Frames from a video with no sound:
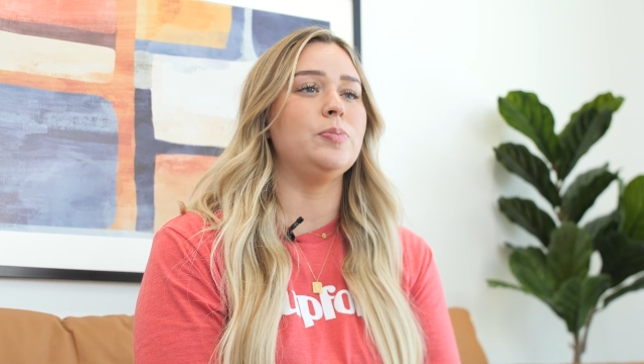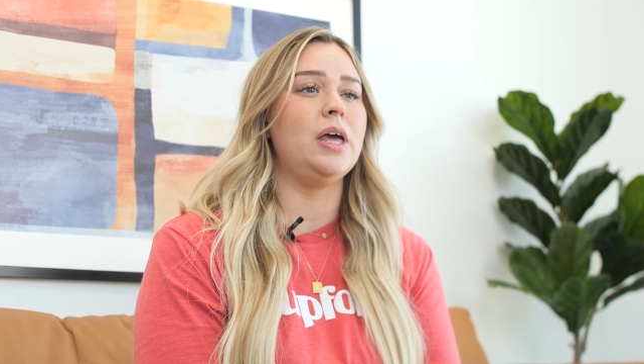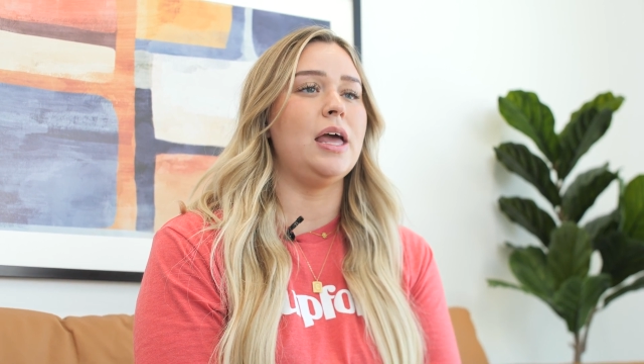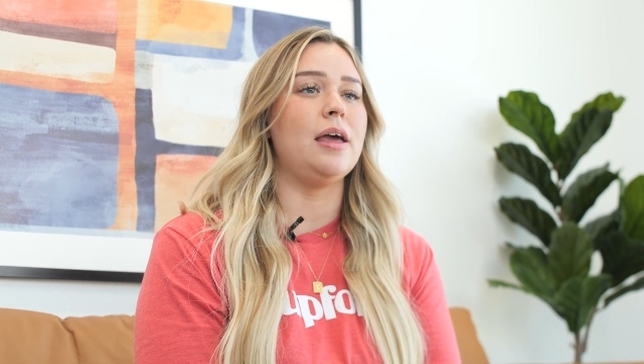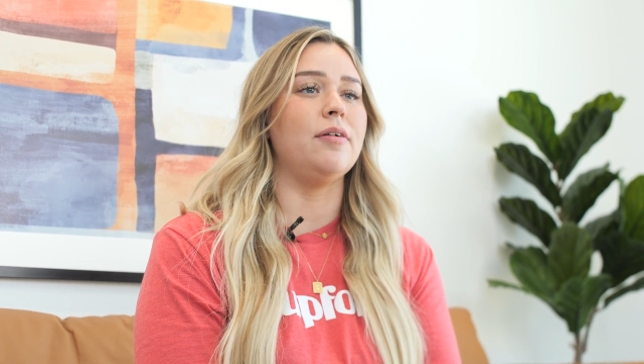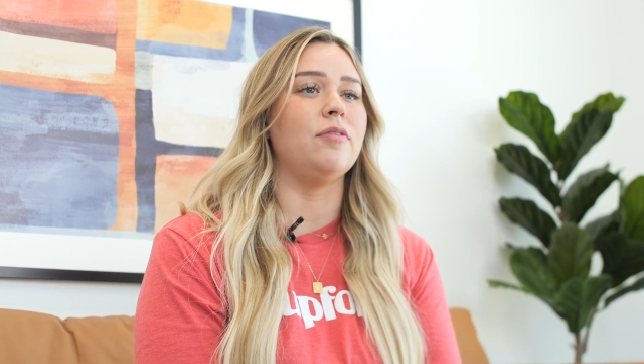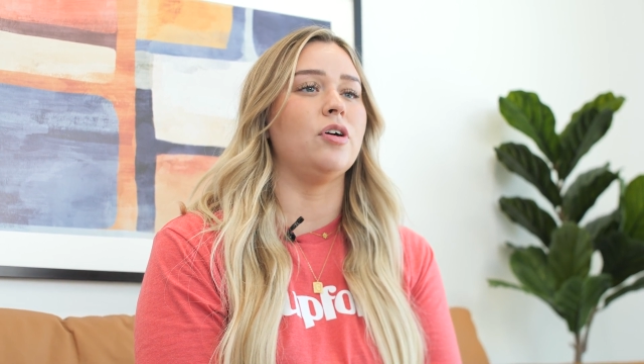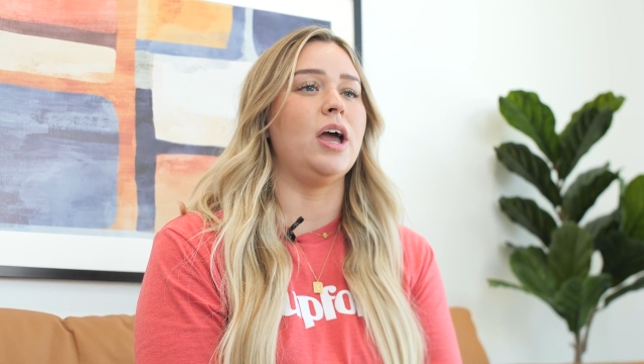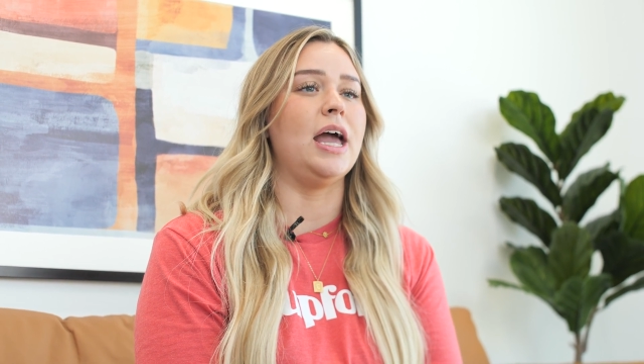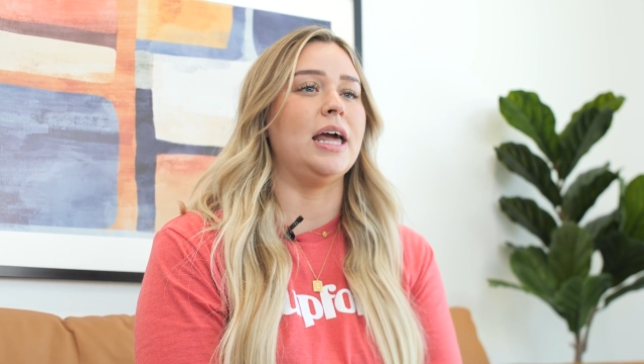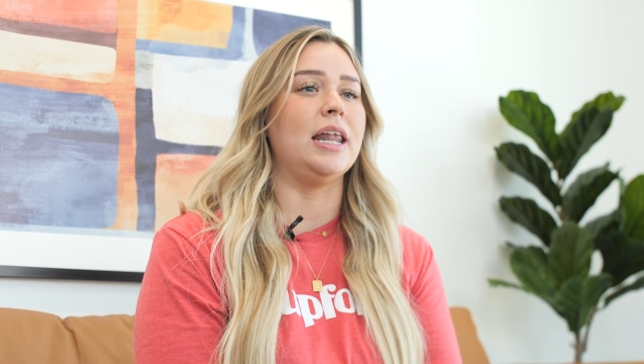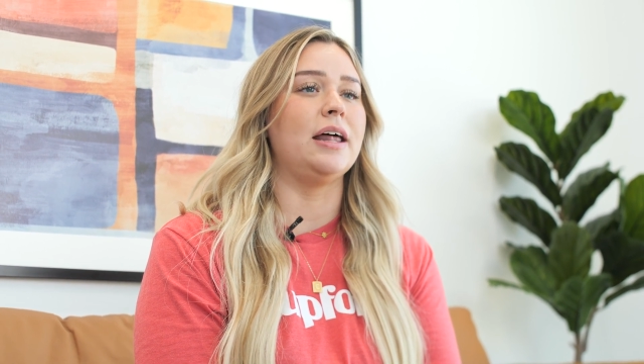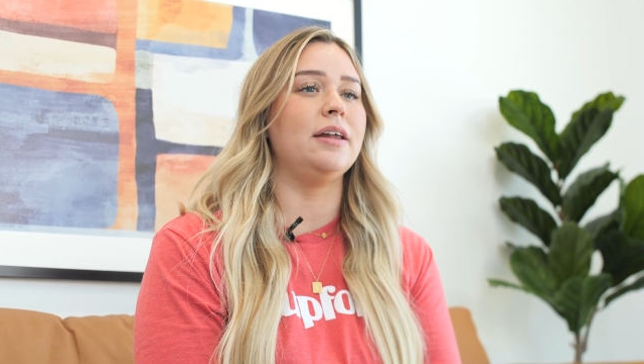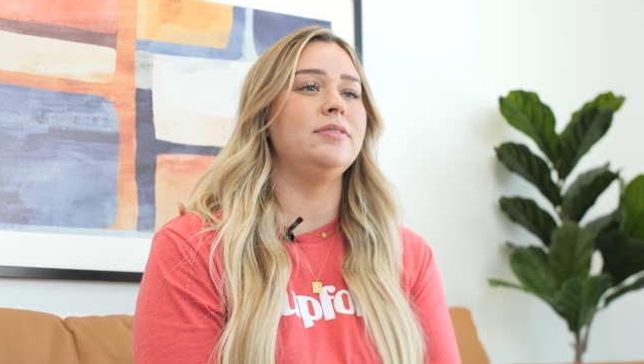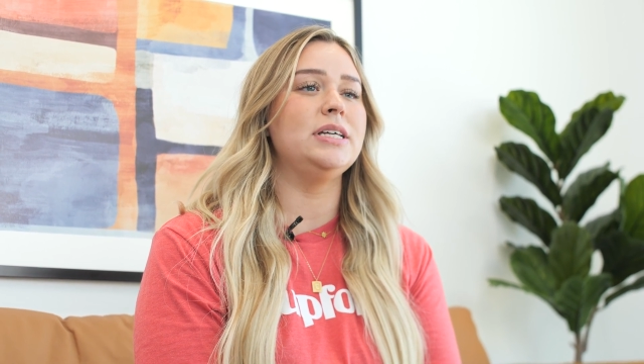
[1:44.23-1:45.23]
behavior 8
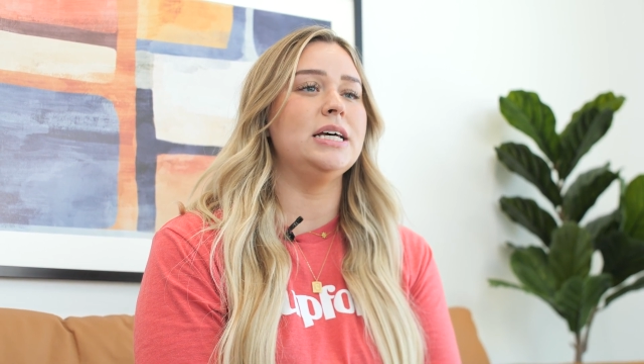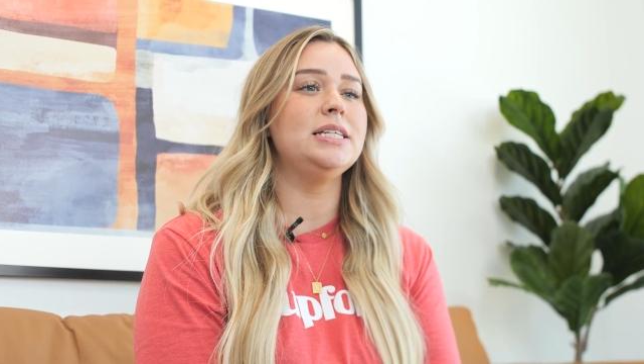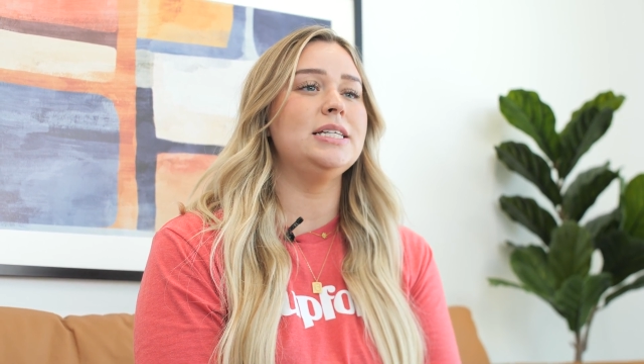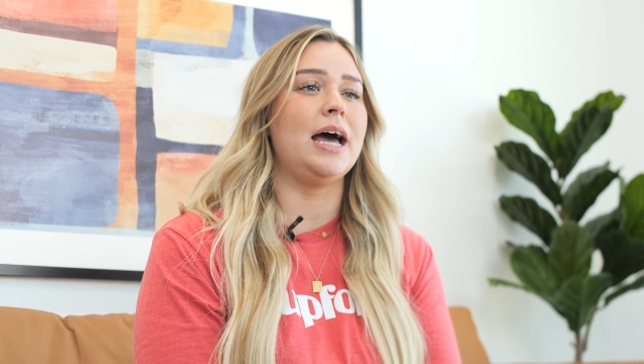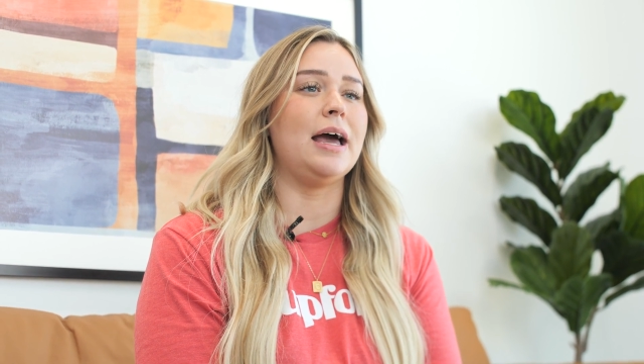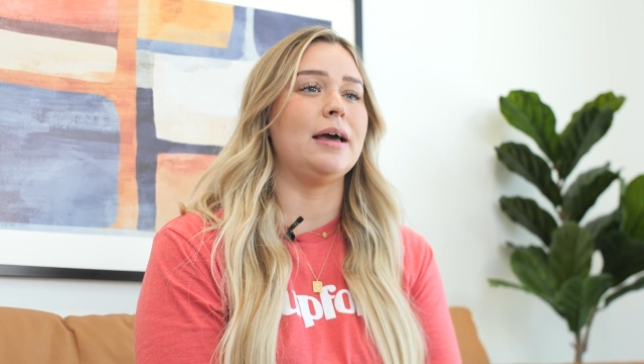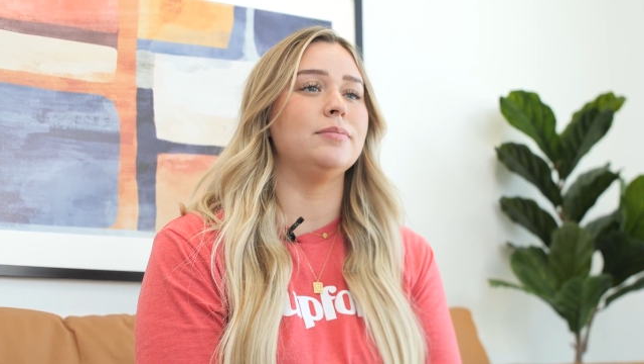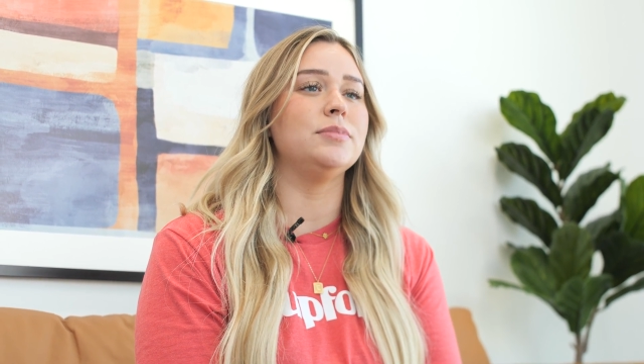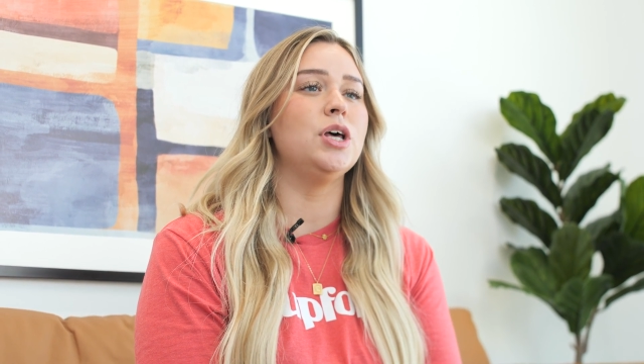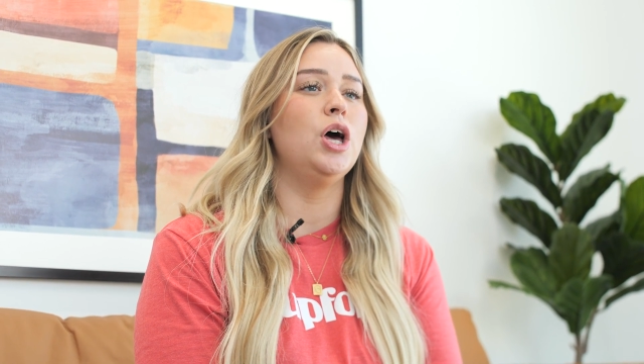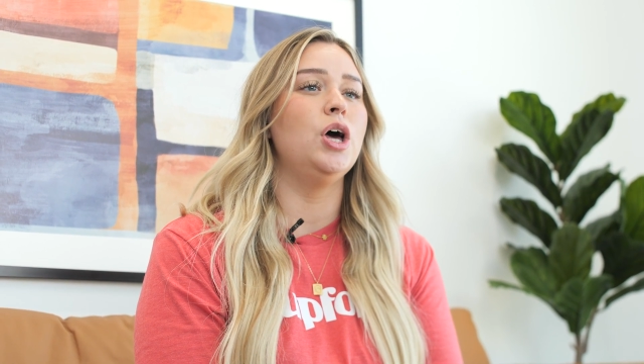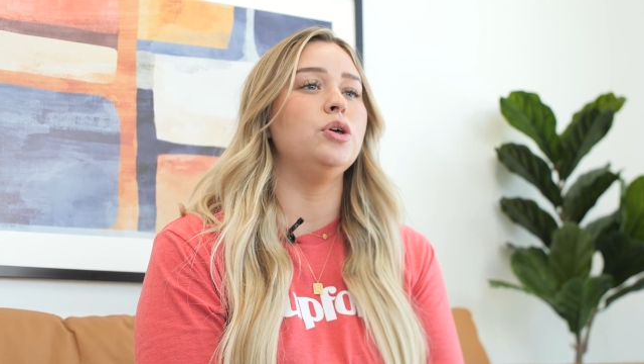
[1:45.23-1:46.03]
out of 10 times,